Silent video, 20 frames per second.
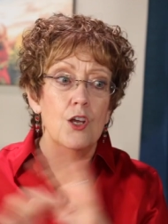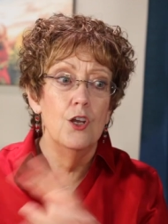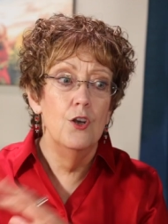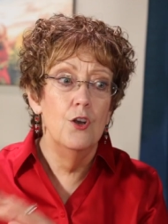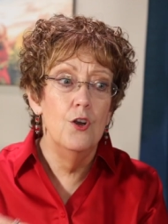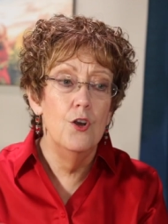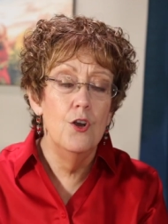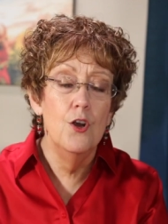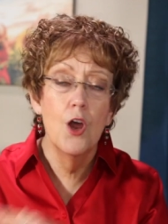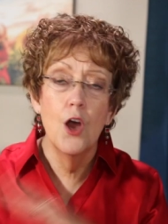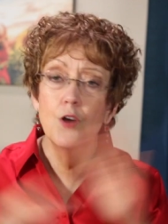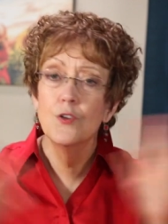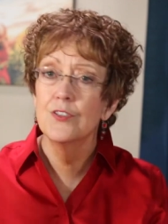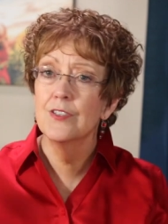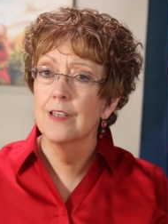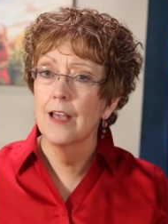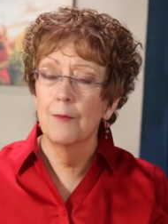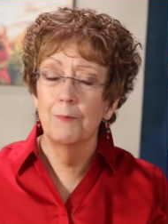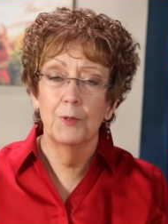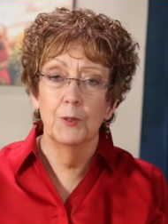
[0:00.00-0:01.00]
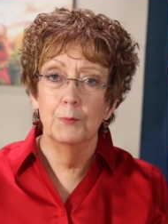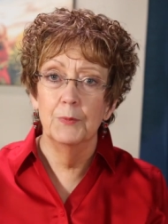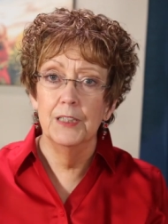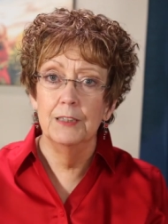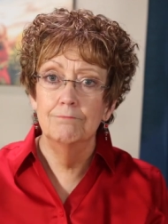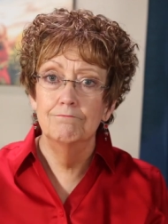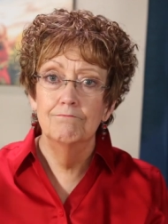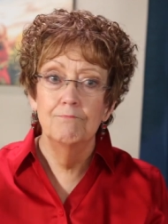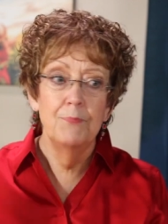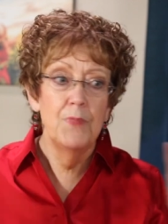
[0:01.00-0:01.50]
No
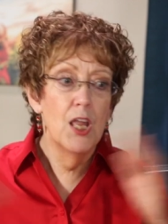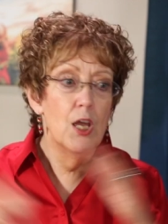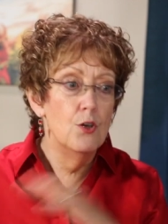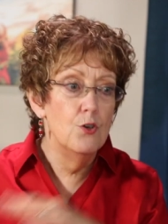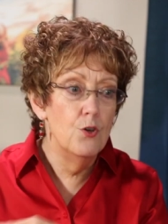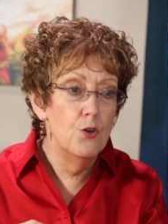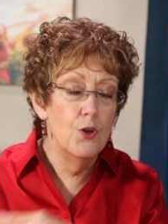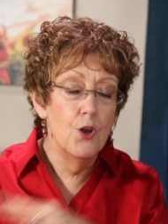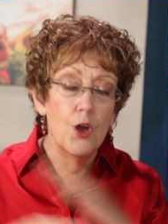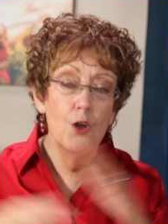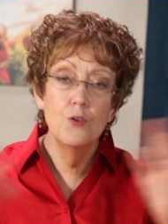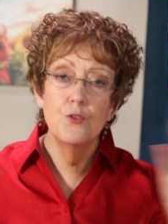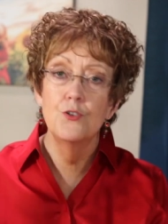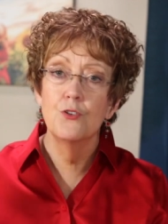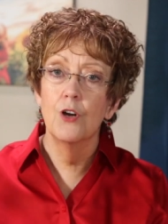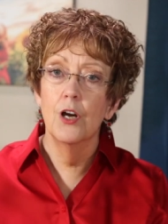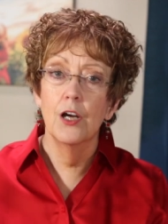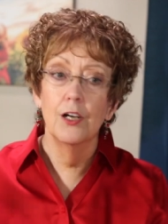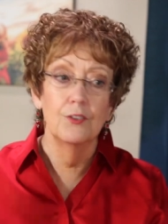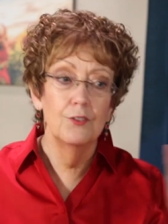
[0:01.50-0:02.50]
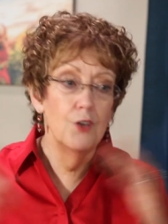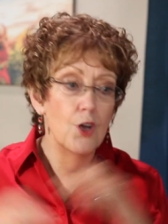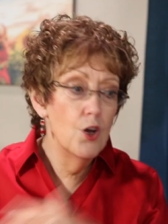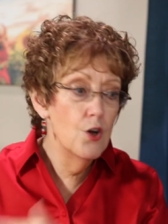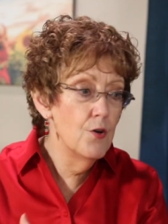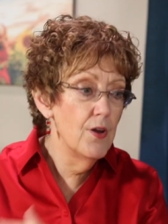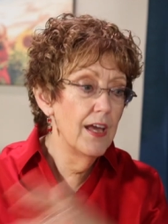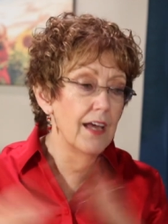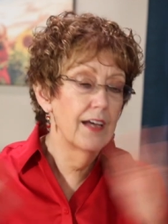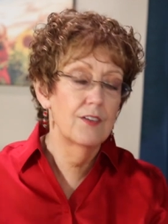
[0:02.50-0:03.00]
supplement, no drug,
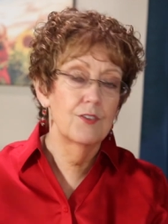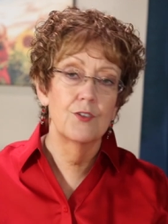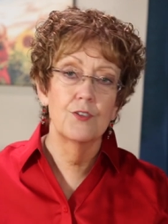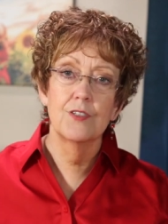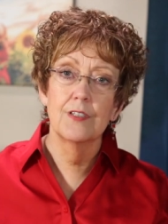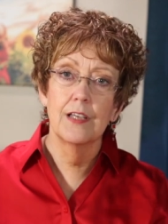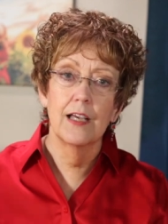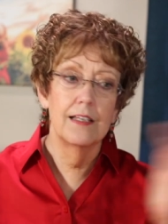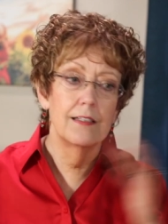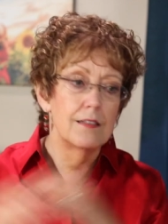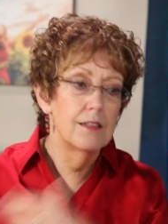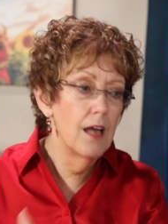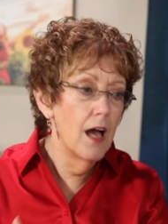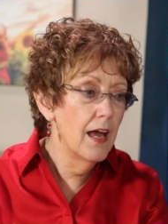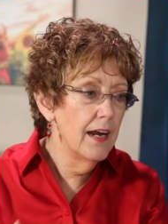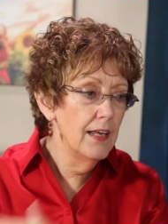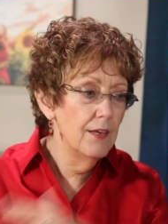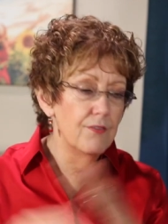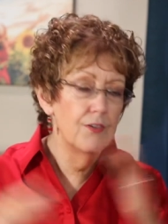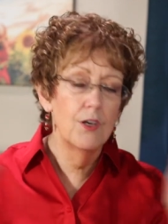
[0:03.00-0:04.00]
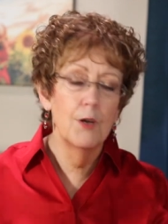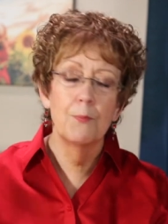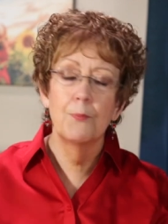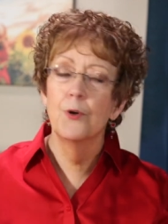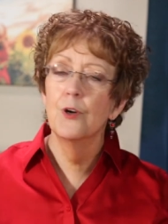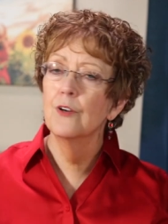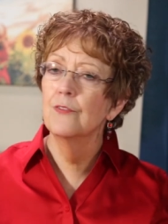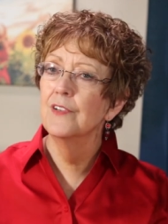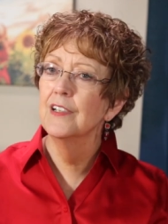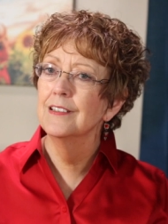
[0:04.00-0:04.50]
no exercise, not even a
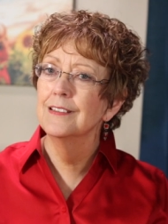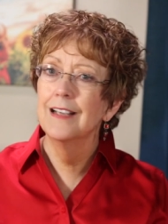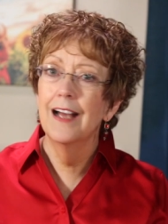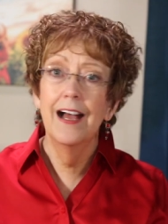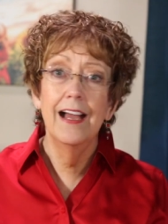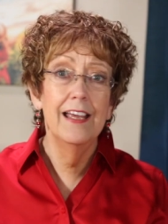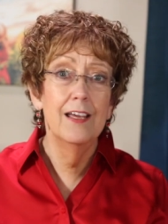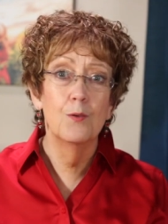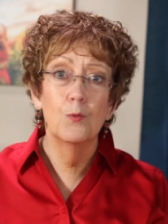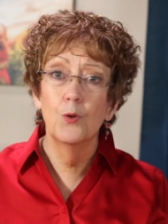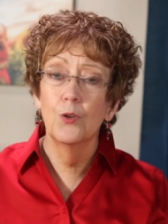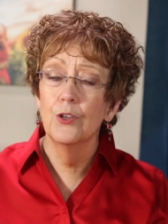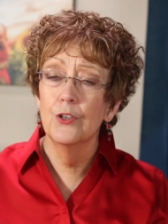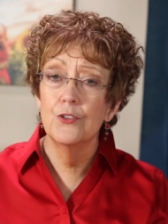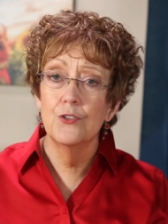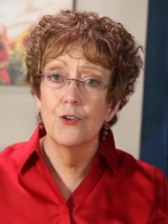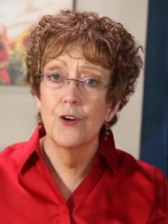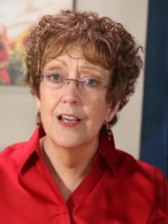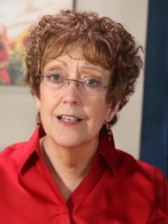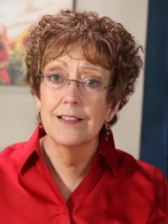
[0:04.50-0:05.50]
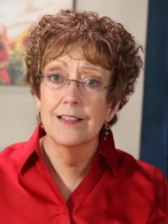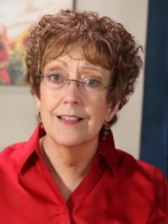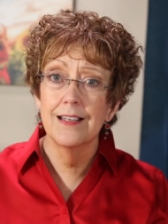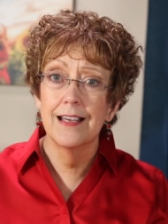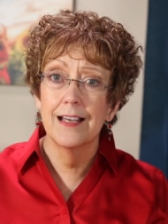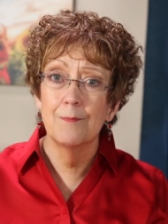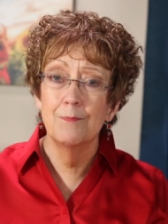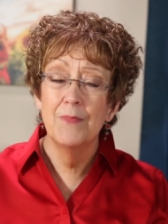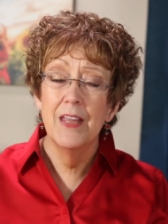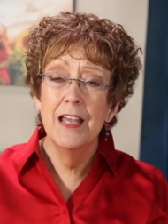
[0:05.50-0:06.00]
perfect diet will address
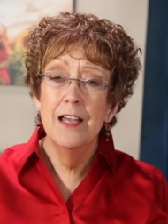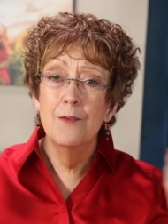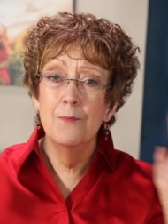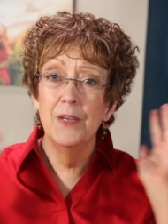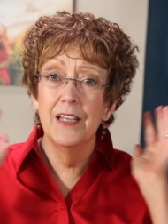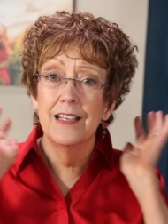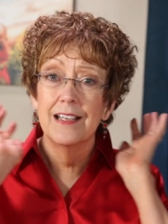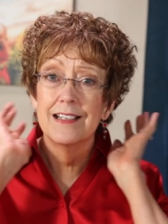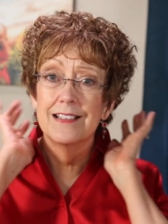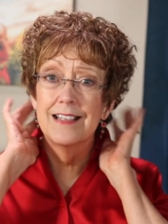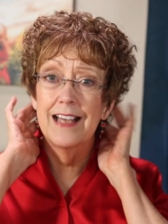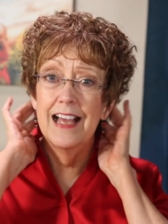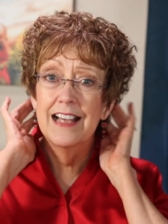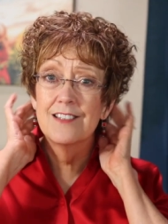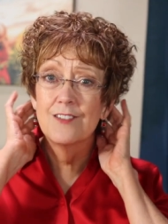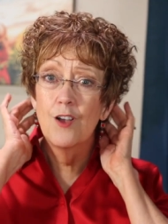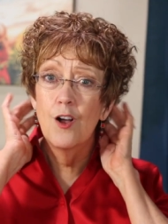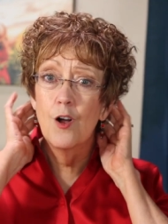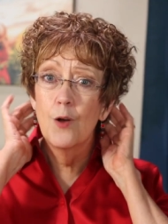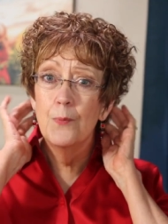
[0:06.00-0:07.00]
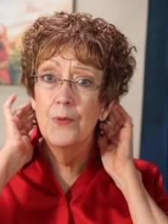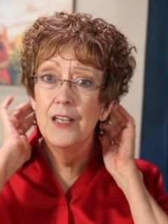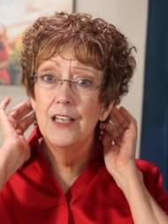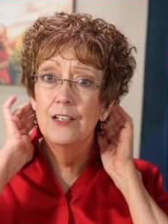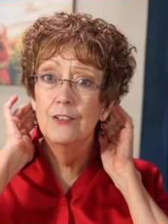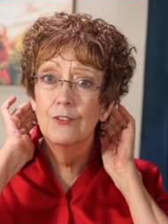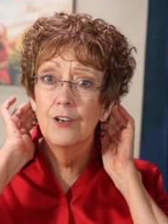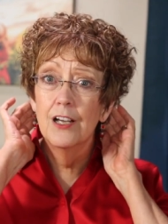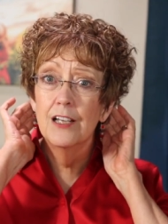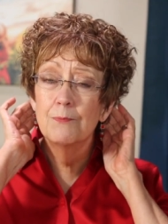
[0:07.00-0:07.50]
that because that's all
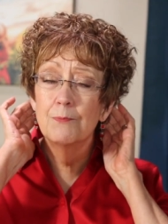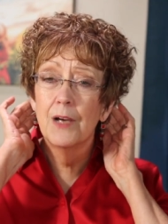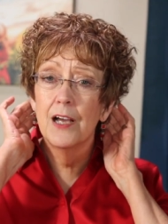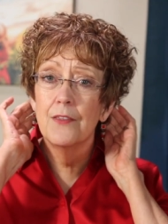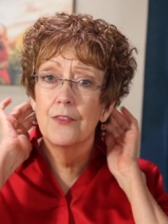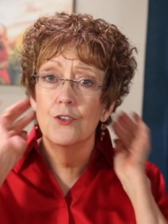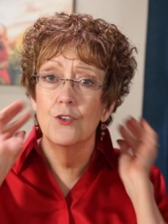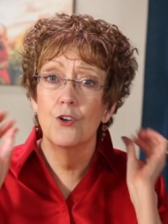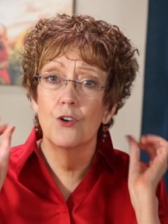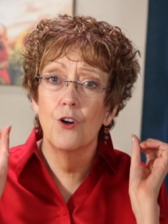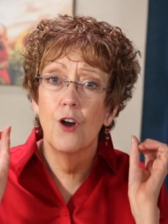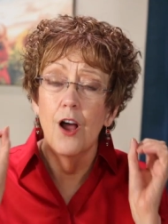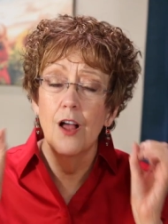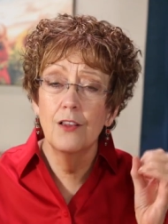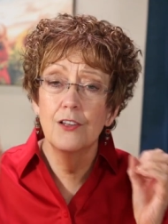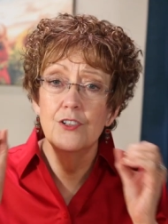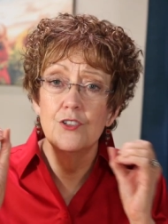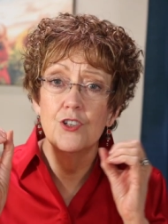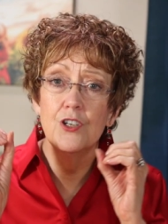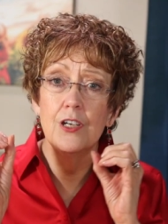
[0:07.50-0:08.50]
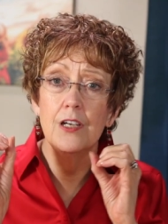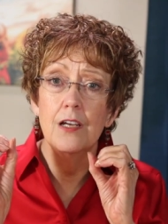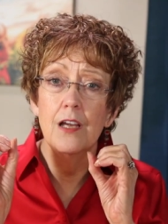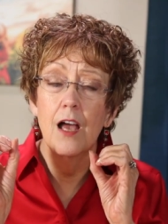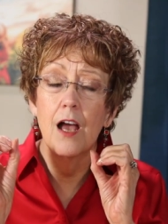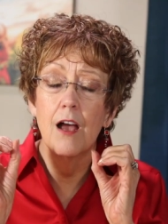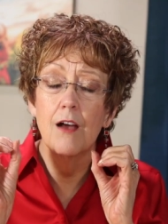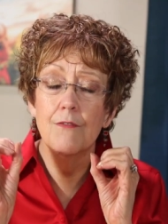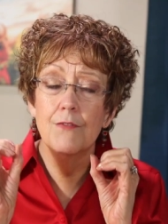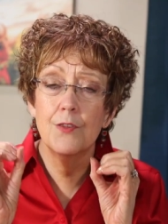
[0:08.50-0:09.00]
being run by the neurology
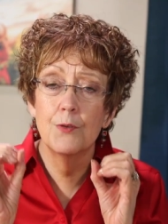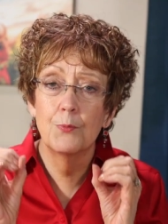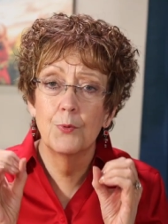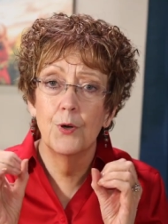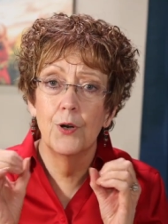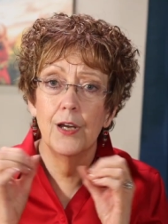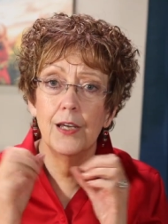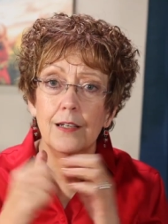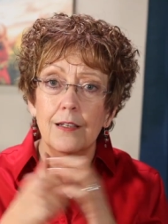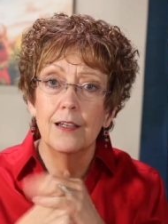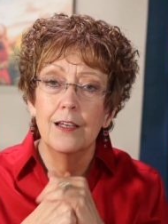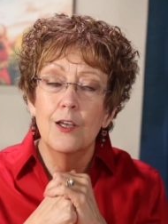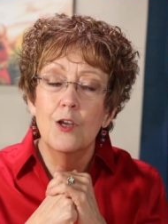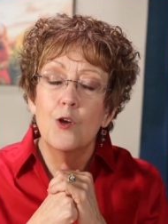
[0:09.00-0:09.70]
of the brain.